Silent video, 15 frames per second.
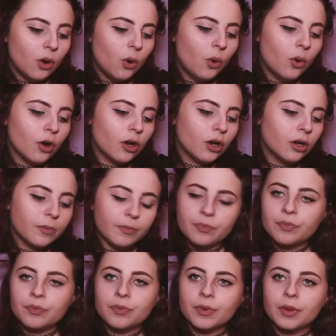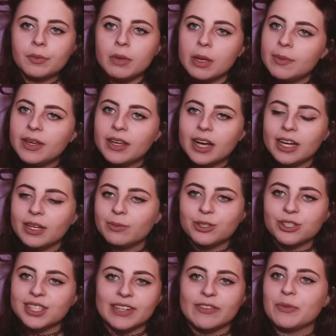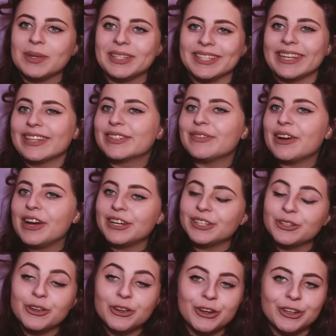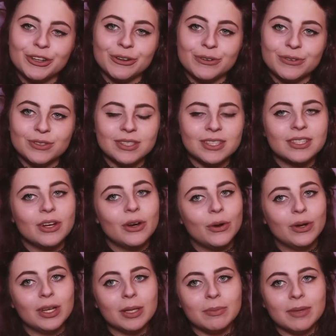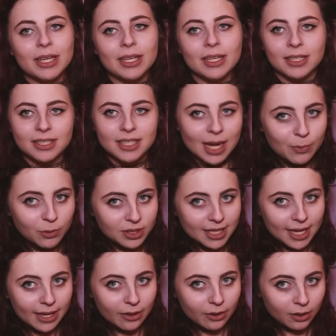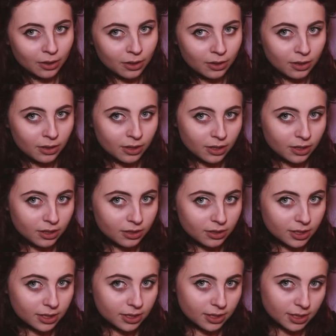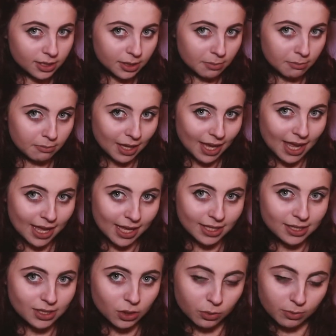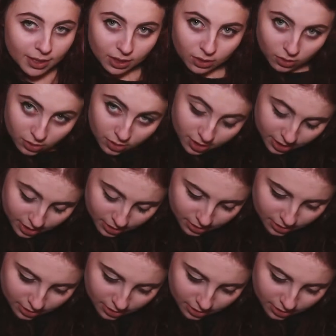or maybe I will just never be satisfied. Who knows? Only me. Time will tell. This is a mess. Oh my god.